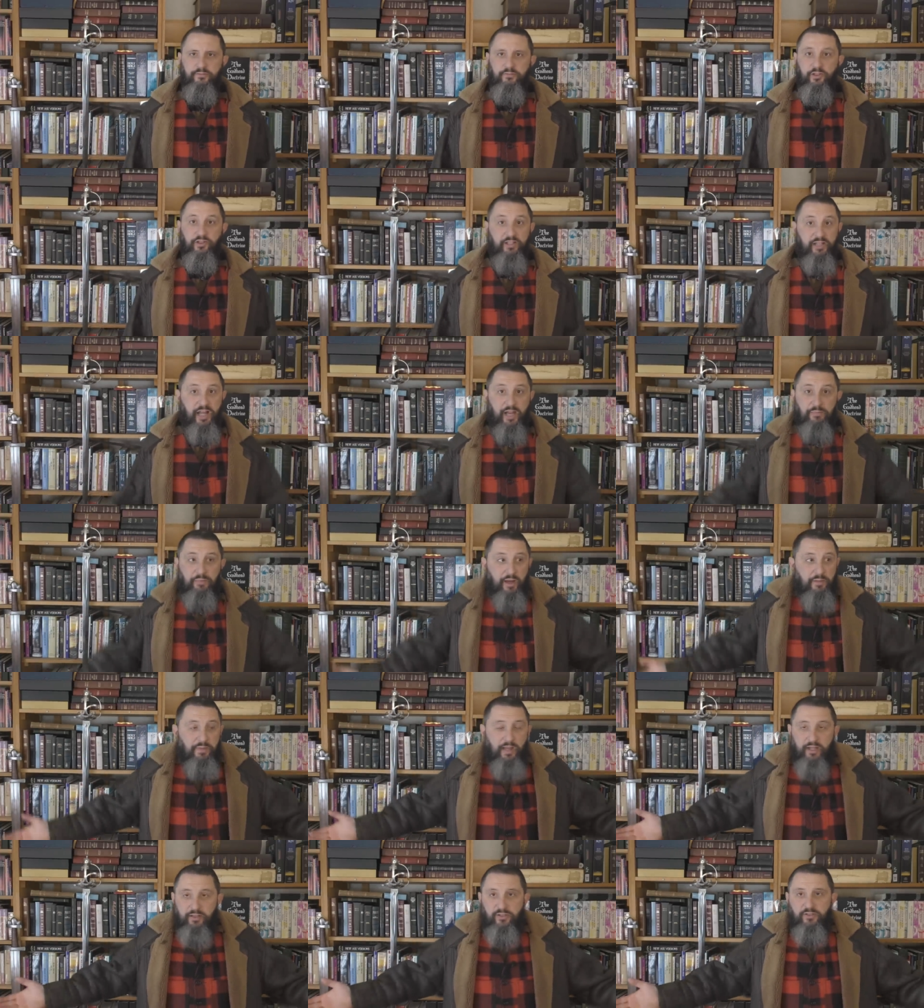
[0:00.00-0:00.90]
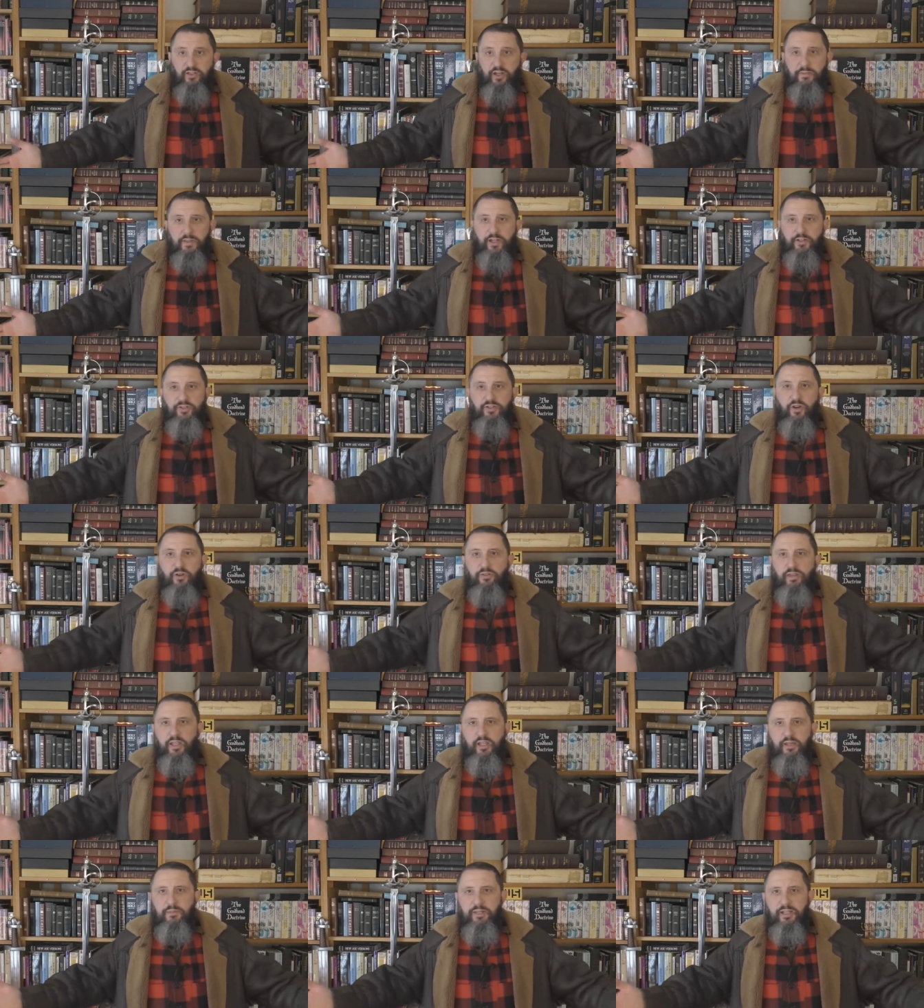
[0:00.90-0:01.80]
Look it up. I'm not I'm not
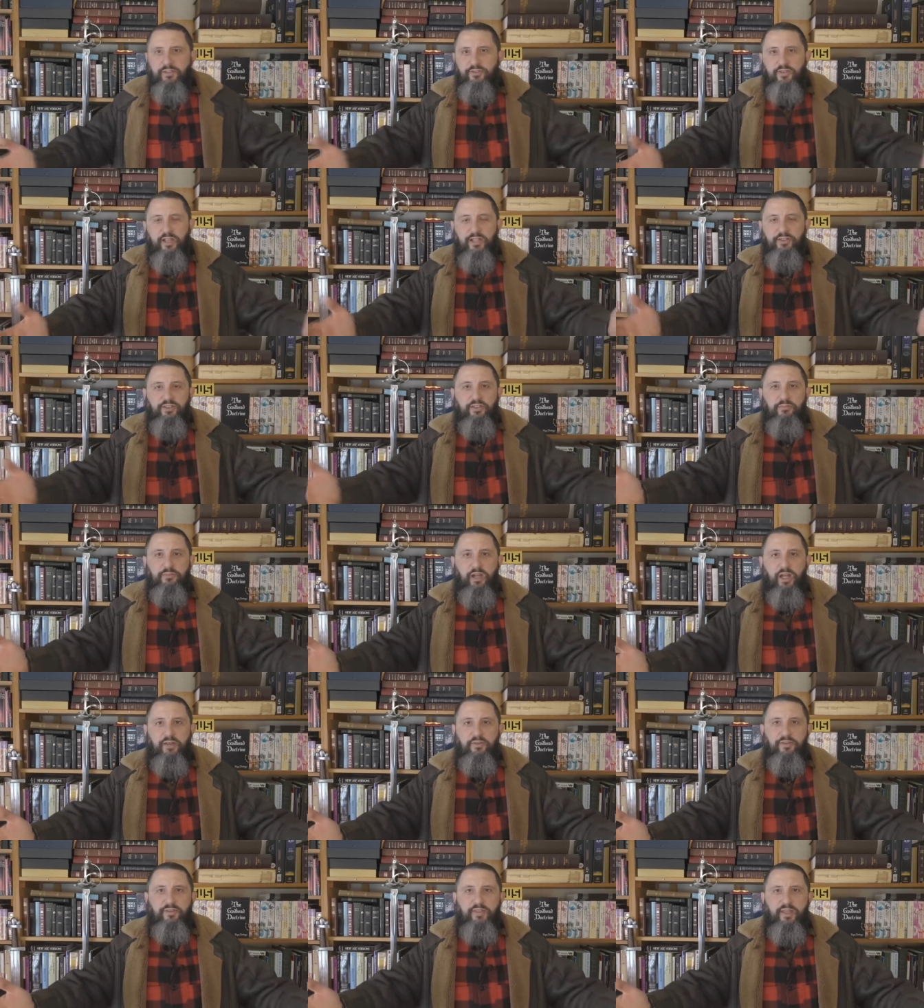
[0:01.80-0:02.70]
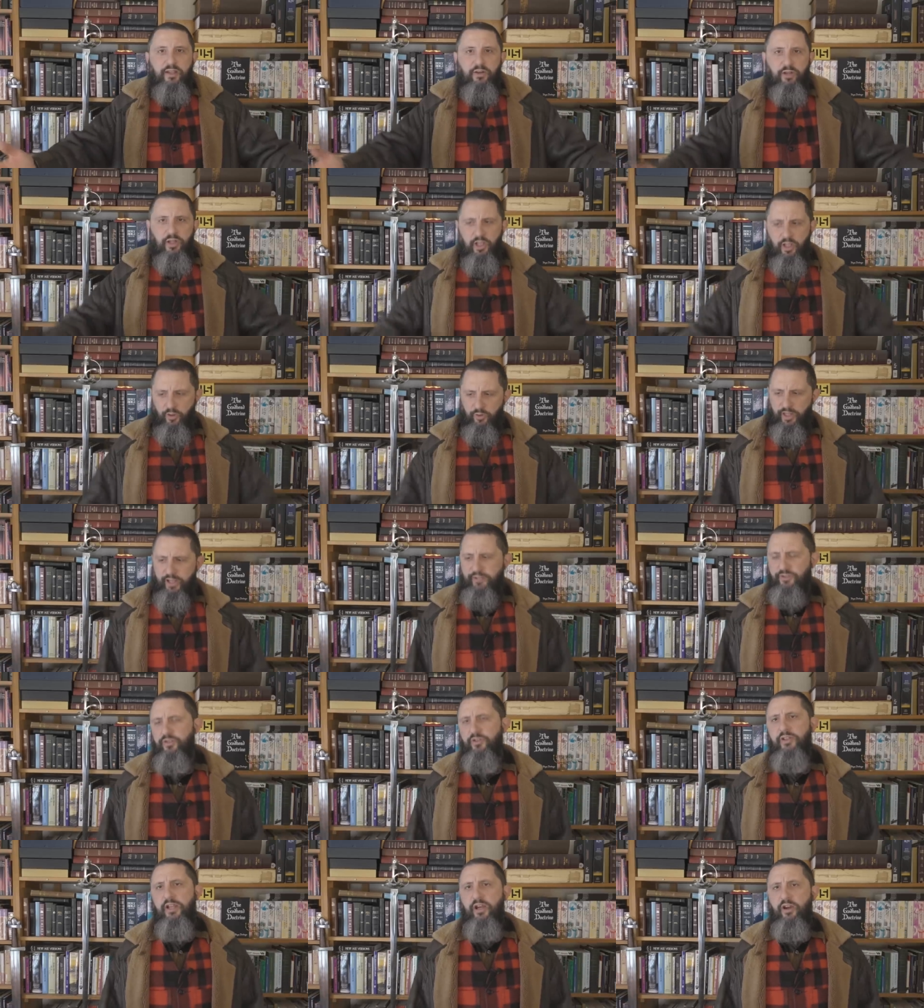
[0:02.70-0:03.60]
joking. I mean, it's not some kind of a thing of, well,
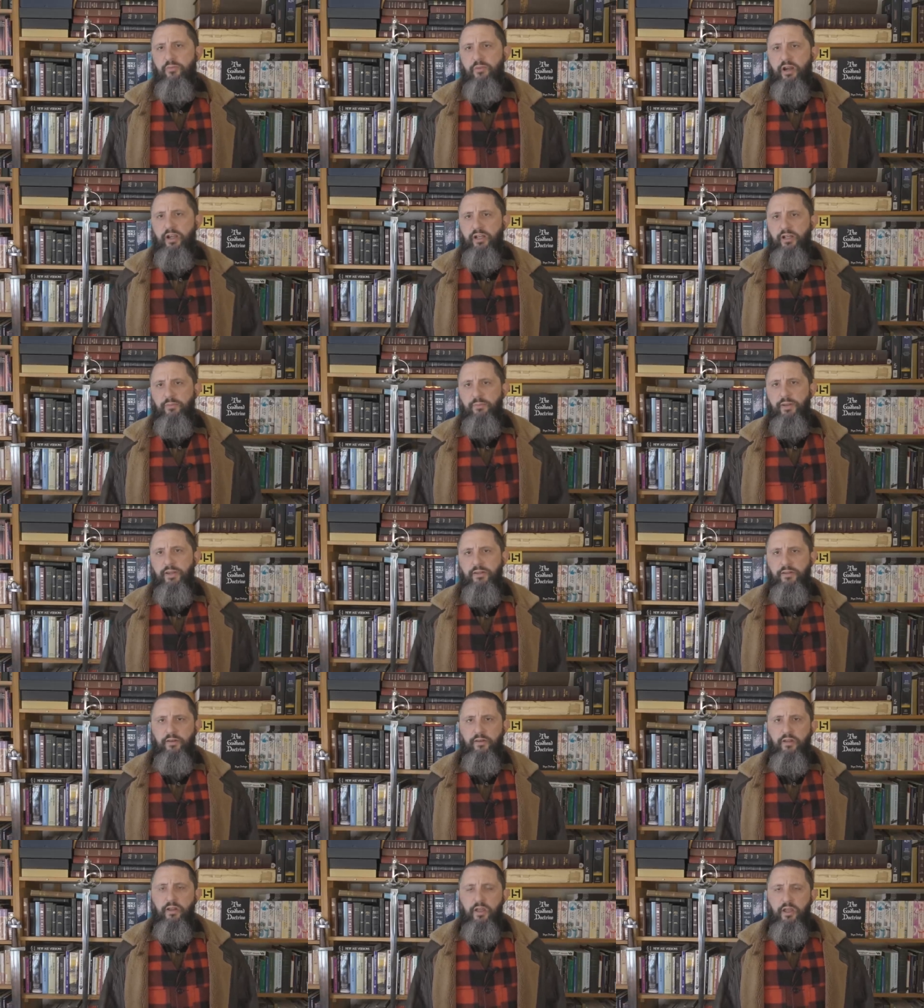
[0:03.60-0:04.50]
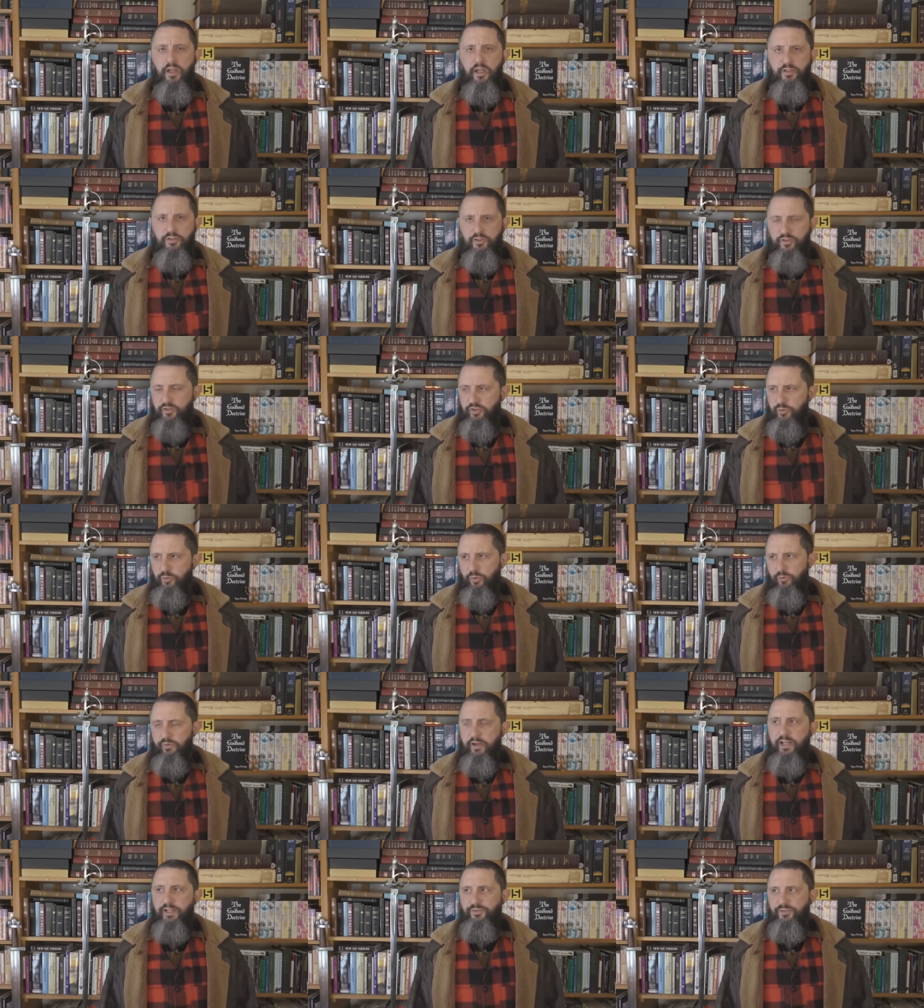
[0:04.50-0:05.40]
that's your narrow-minded opinion. It's just you
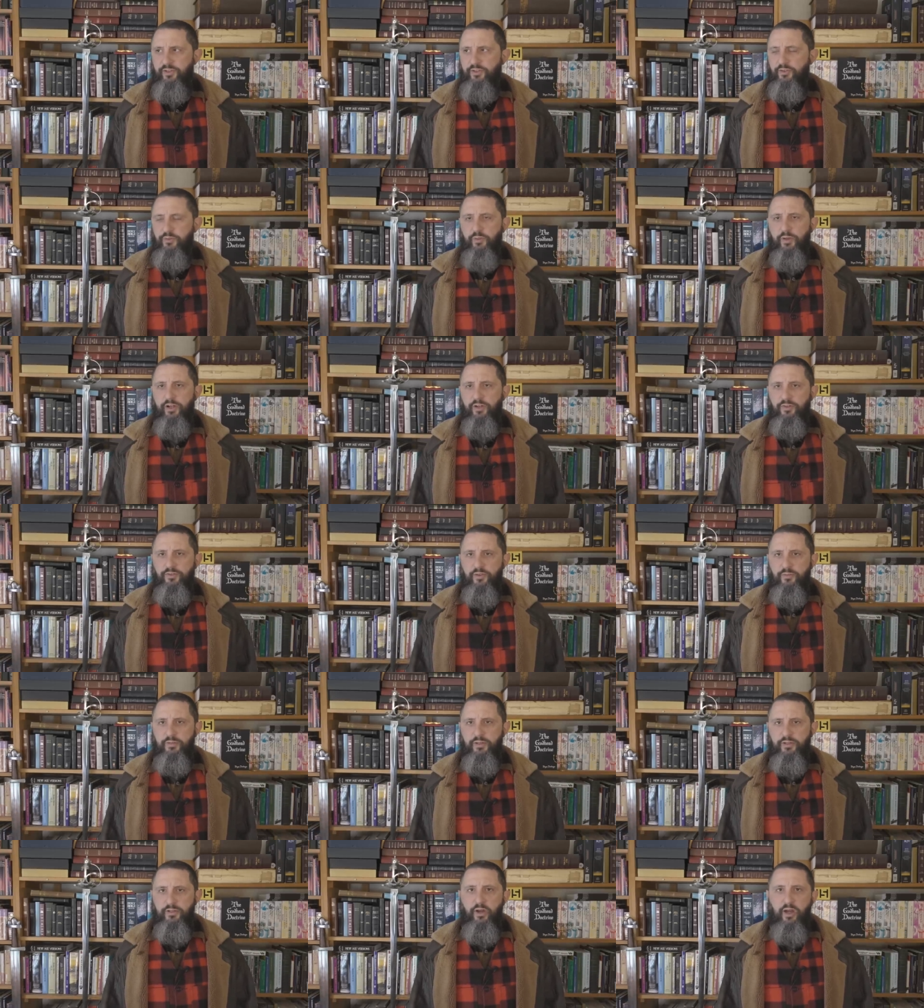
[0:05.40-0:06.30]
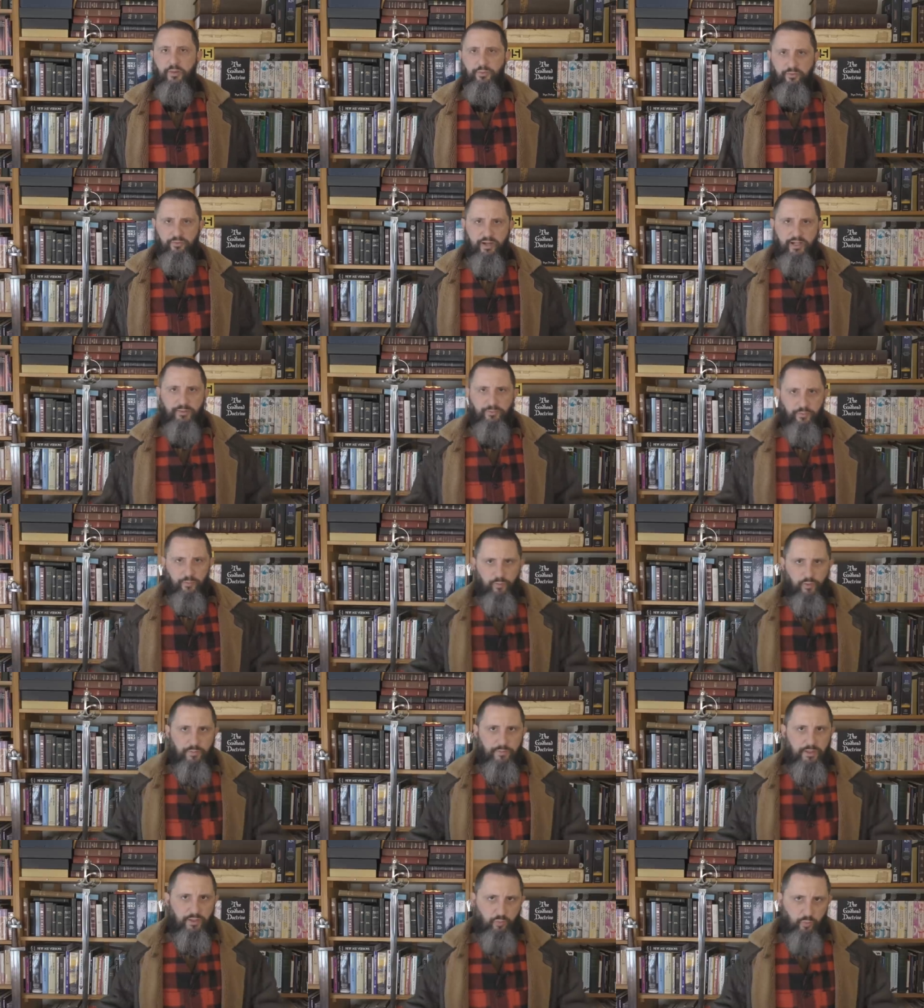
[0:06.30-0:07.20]
were raised this way or something. No, I was raised with
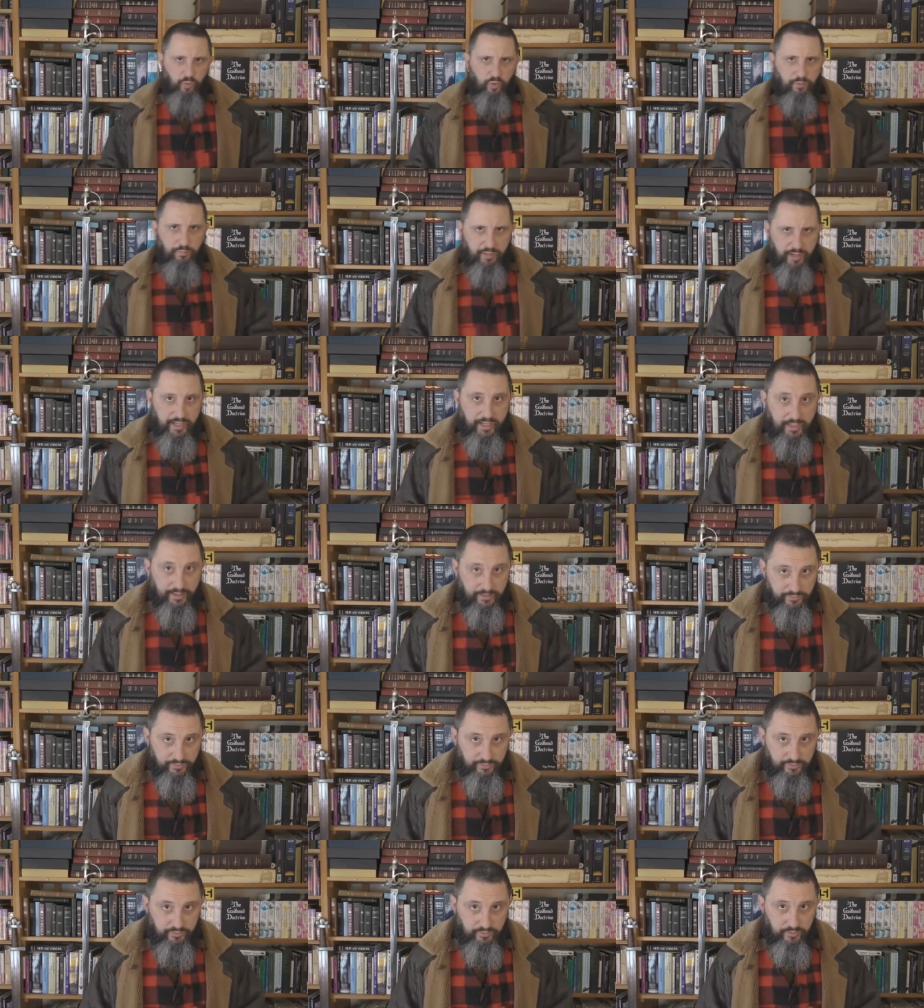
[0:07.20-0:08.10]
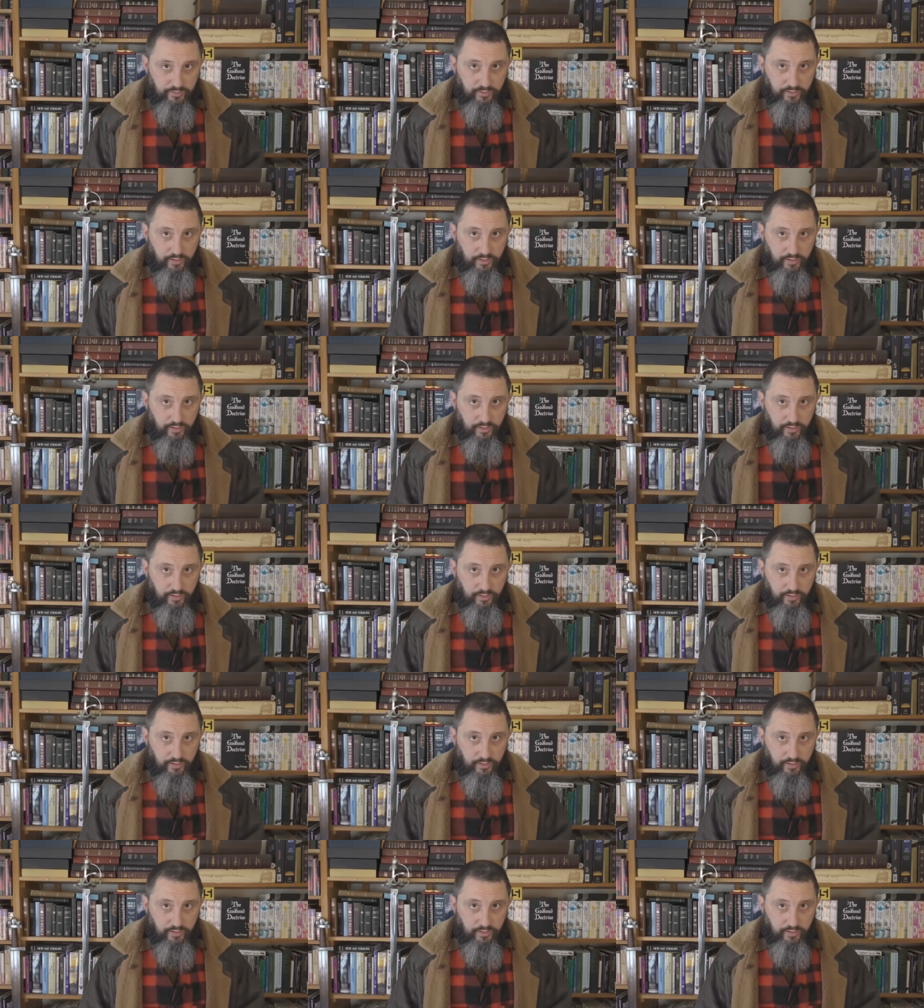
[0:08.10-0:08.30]
women that wore pants.